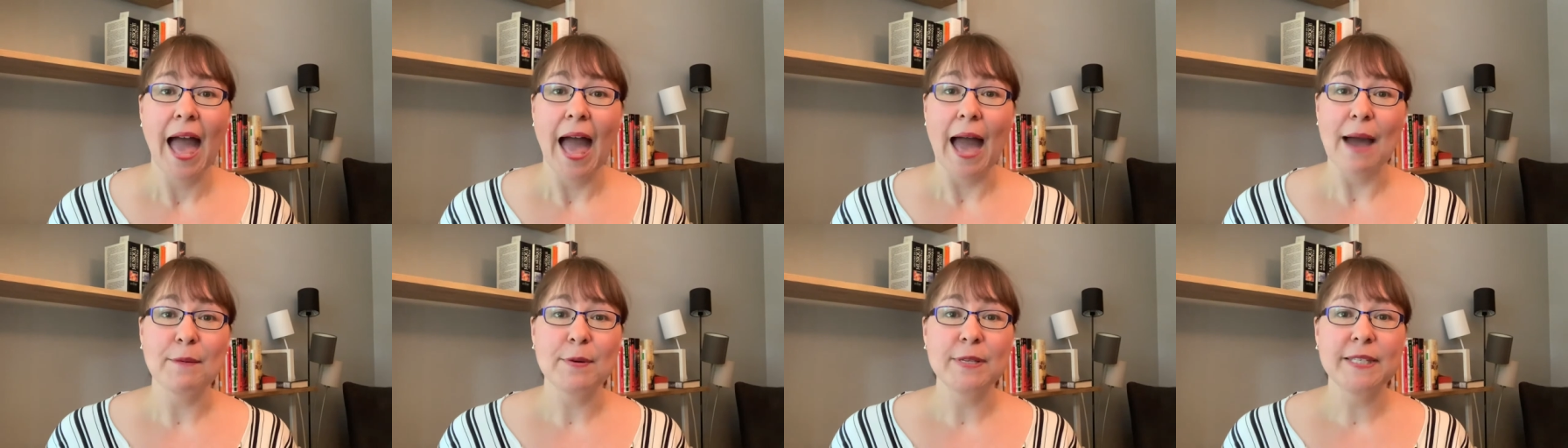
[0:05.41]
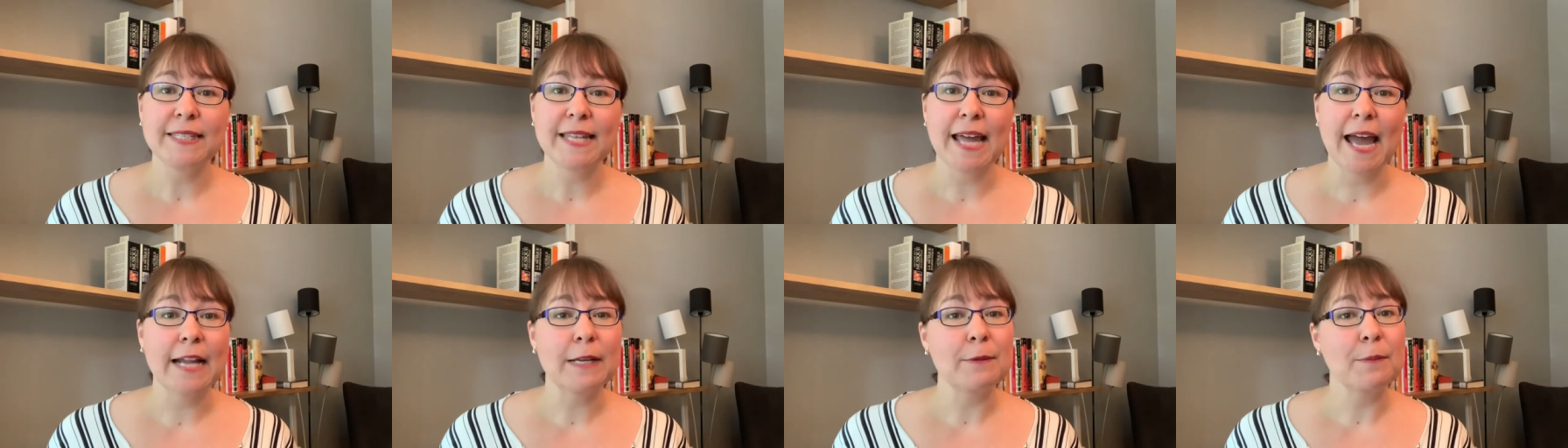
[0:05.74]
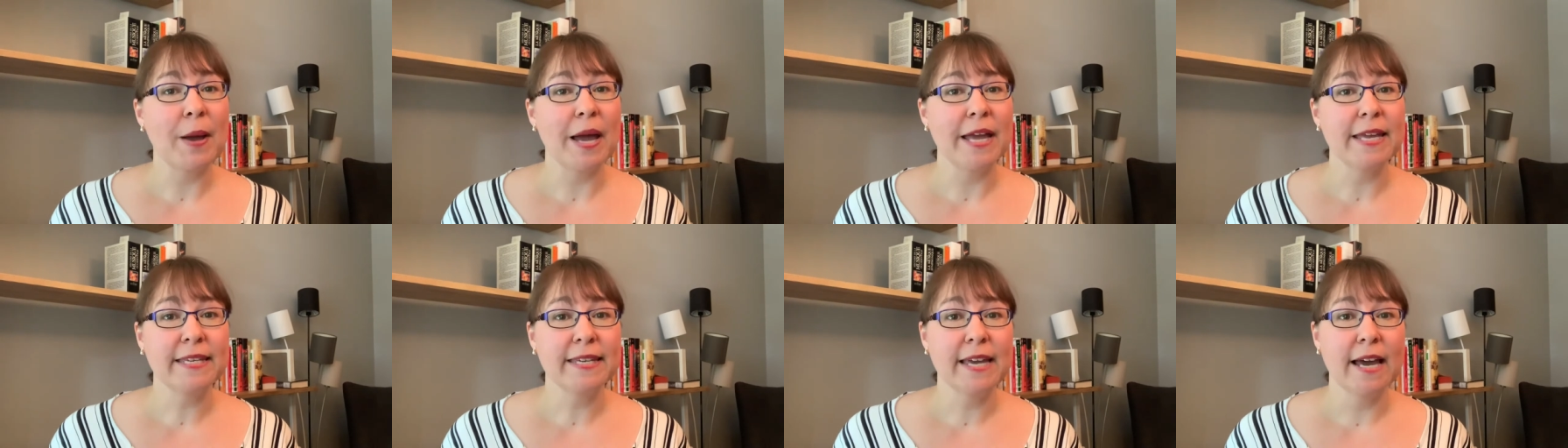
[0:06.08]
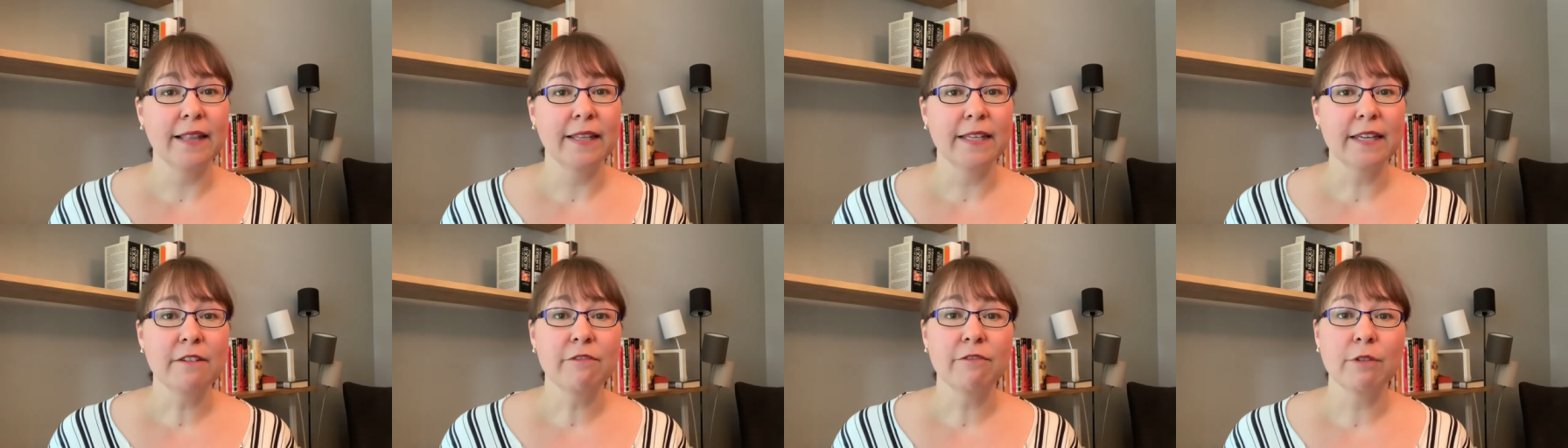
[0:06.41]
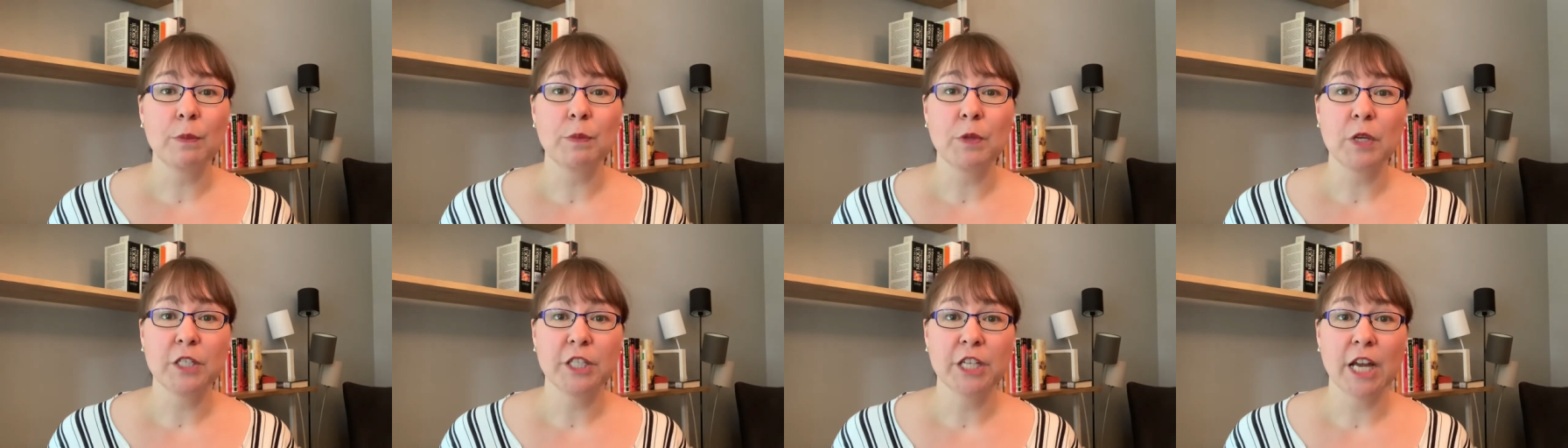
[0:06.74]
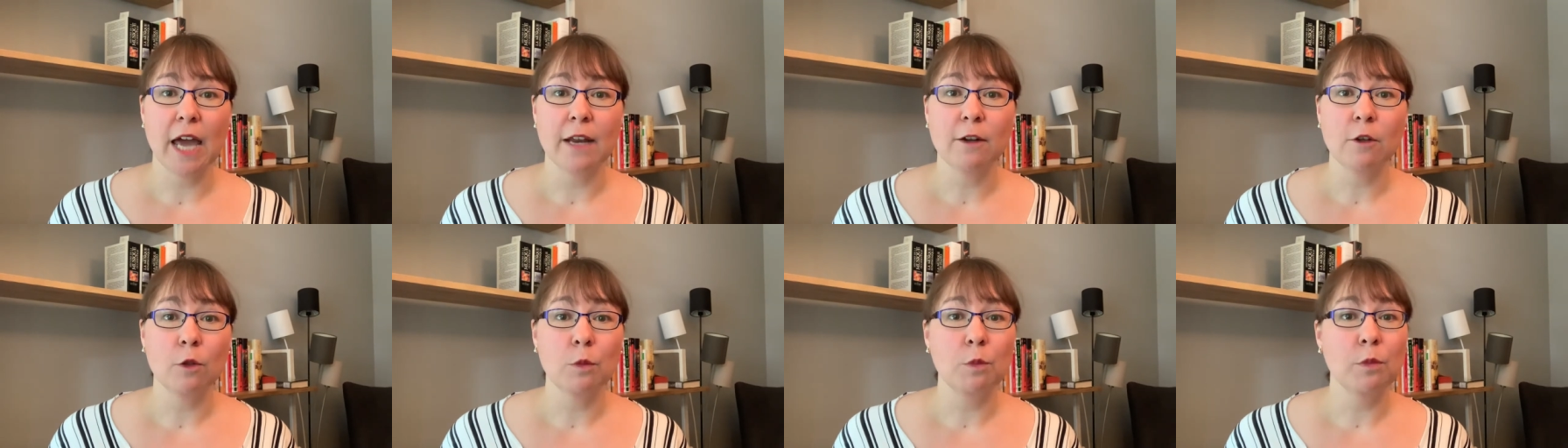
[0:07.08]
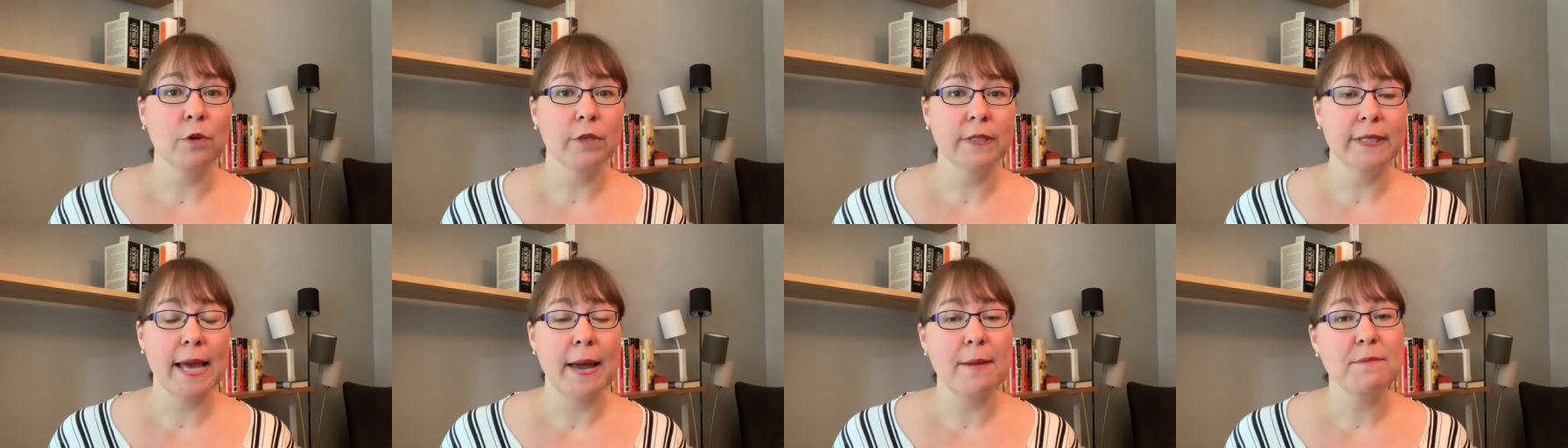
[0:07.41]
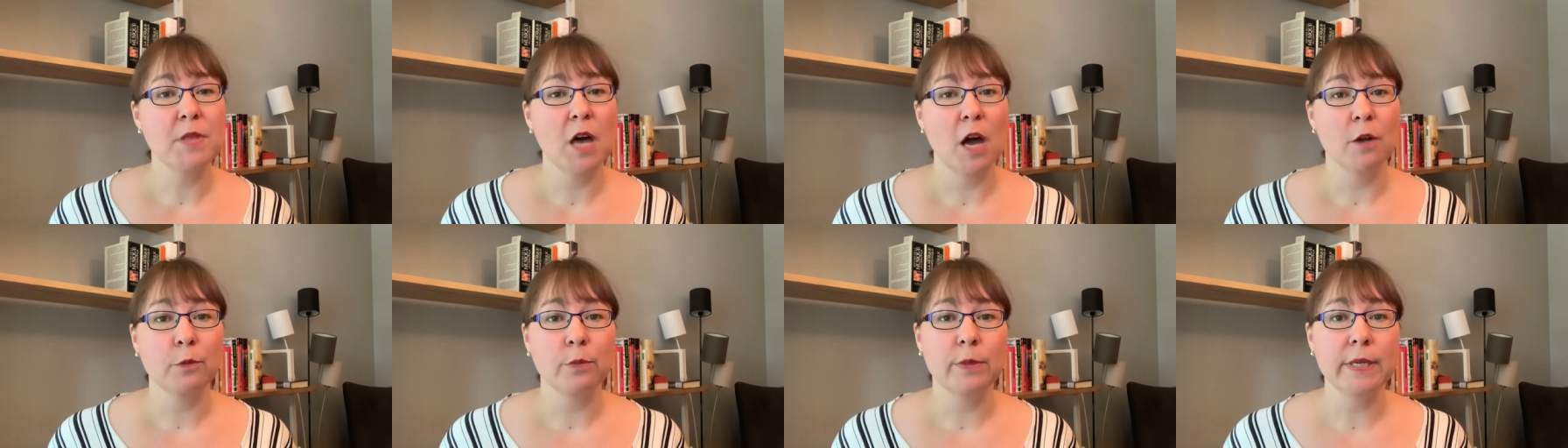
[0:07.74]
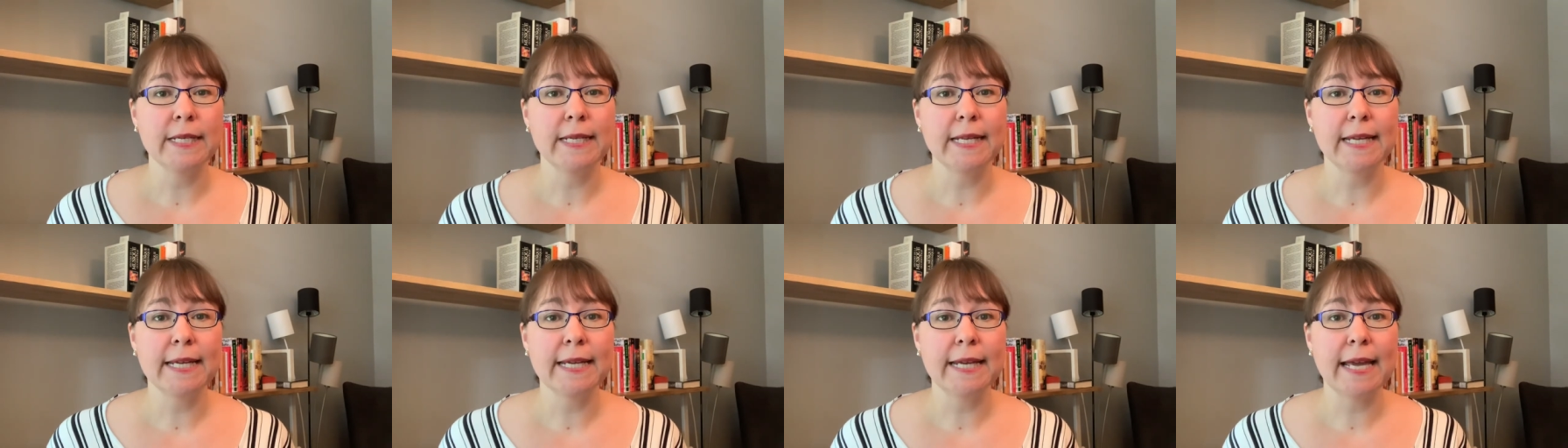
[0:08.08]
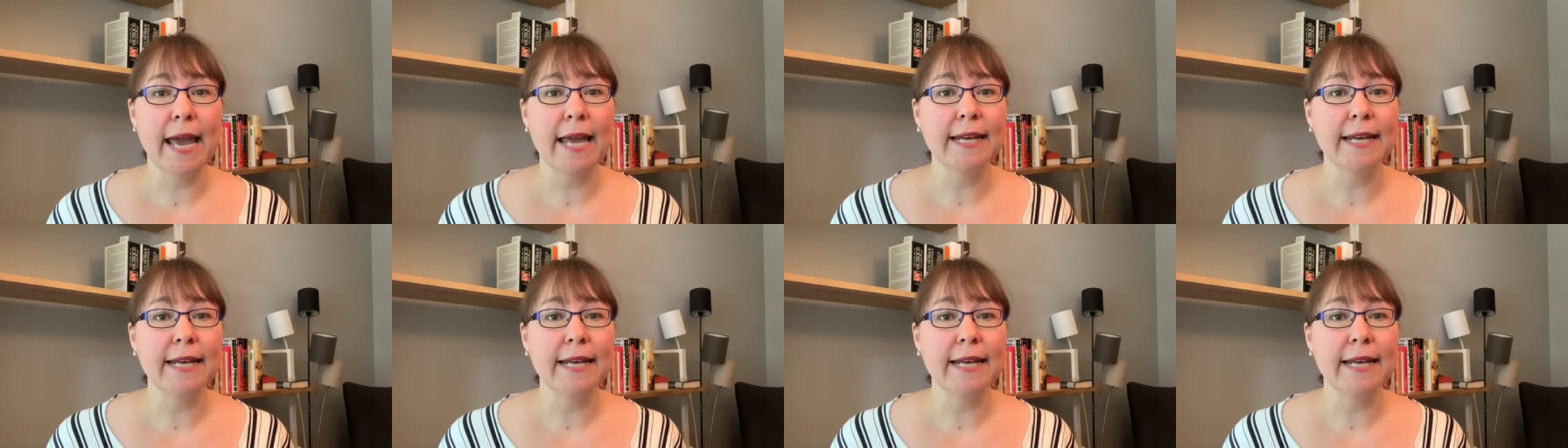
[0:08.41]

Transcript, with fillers: I was tagged by Kelly from the channel Books I'm Not Reading